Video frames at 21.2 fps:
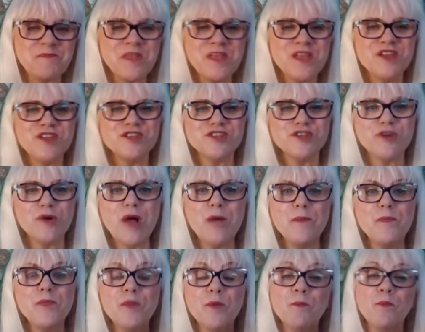So
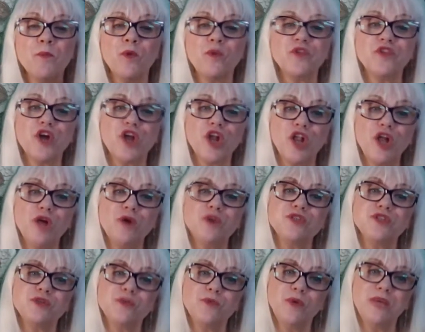the
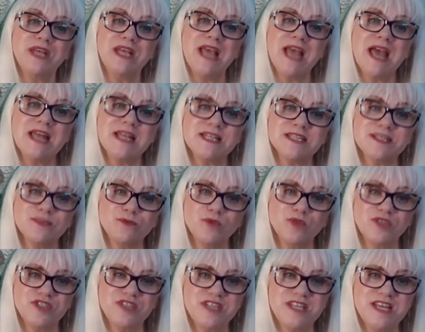closer we get
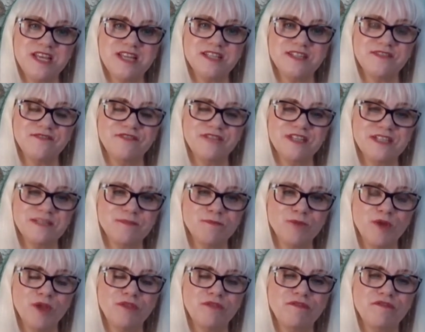towards the end of this
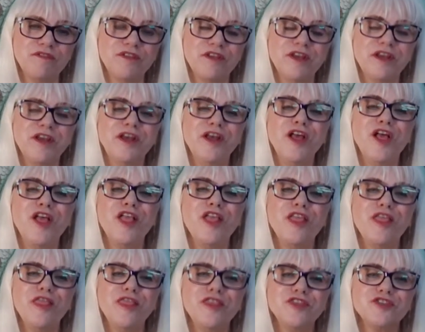month,
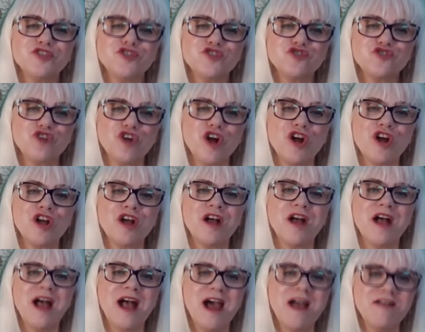the stronger
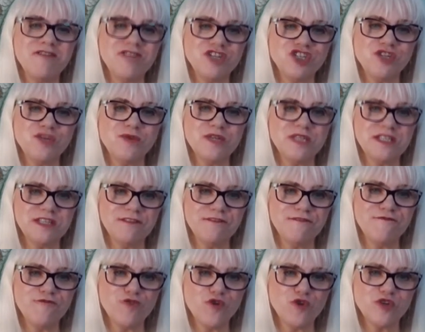our intuitive
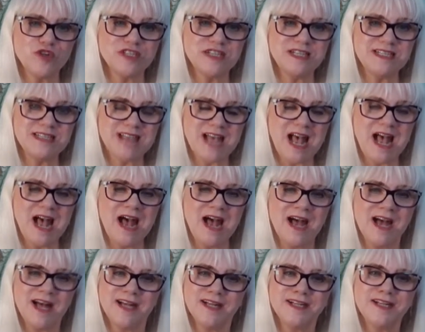forces
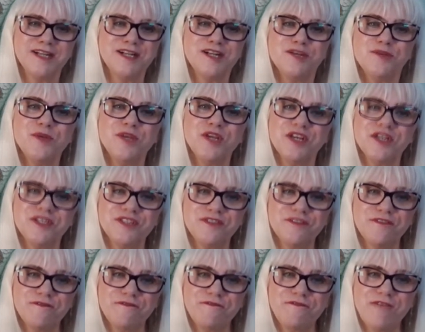are, because
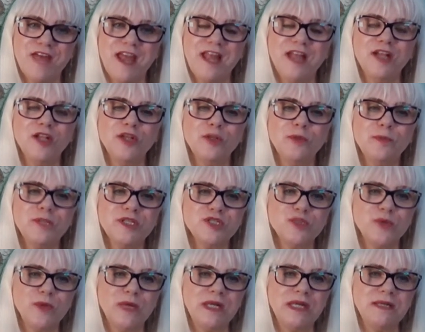the veil
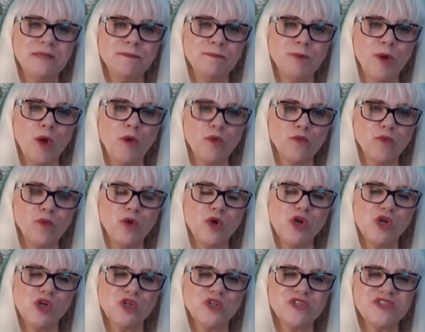between both
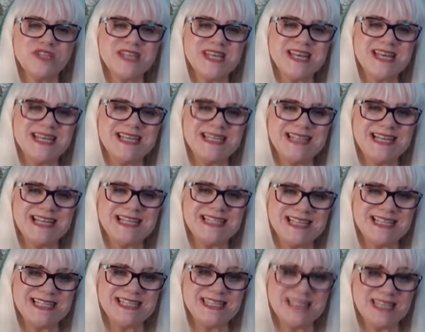worlds is at
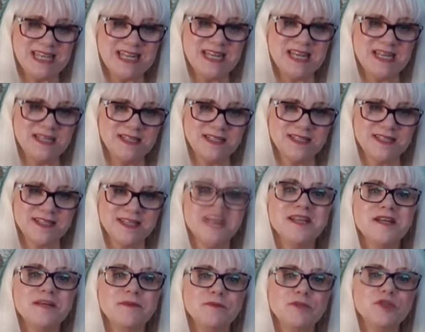its thinnest
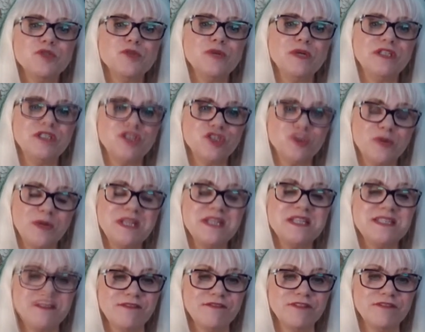between the
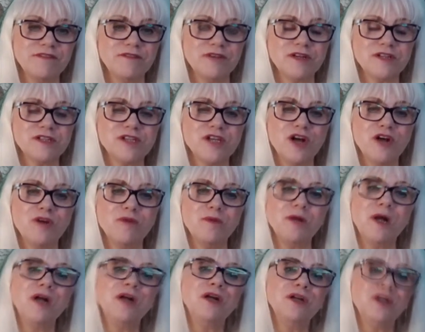27th of
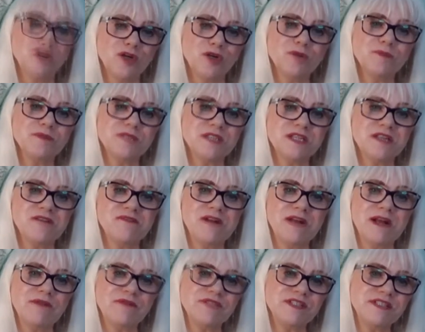October up until
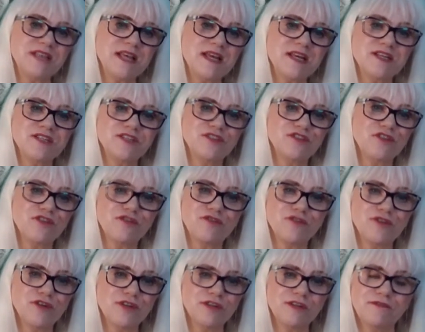around the 2nd or the
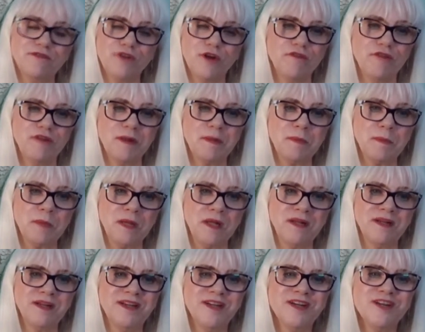3rd of November.
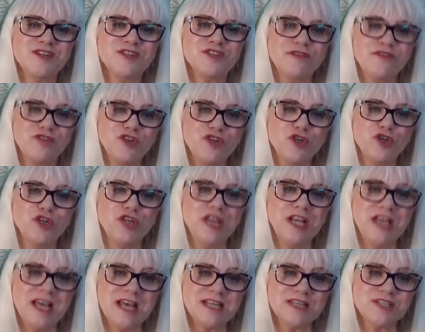So if you're going to
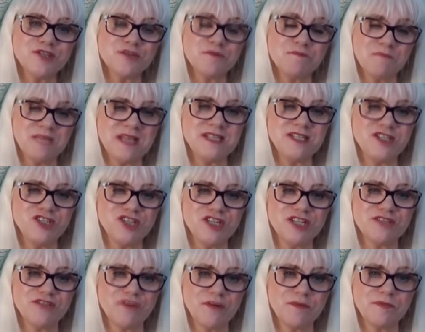get some
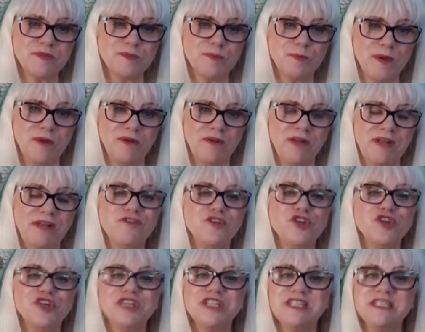messages from Spirit, if you're
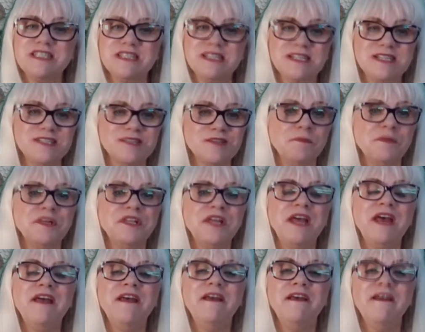going to see
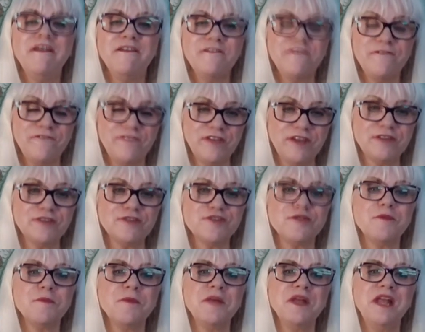somebody, feel
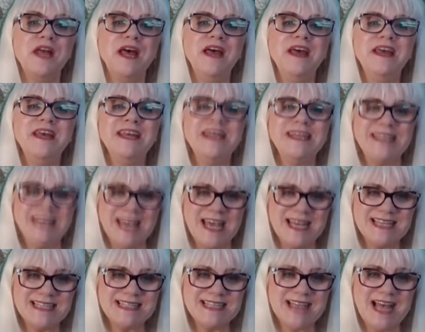somebody,
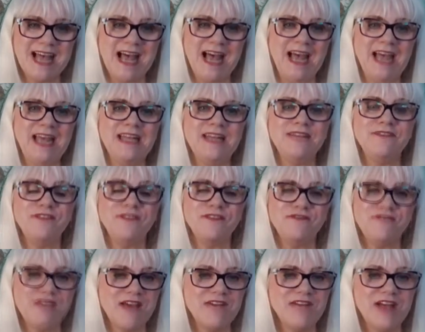get a sign. If you've
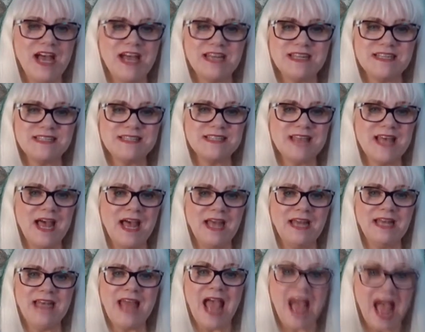never had a
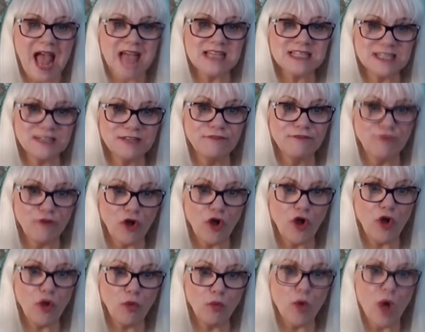sign, ask
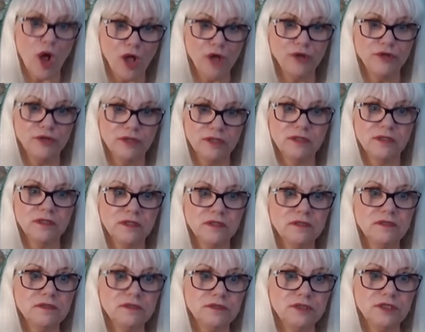for one,
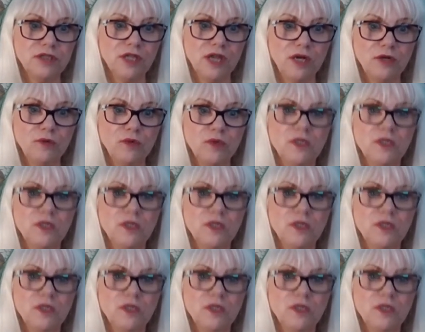you know.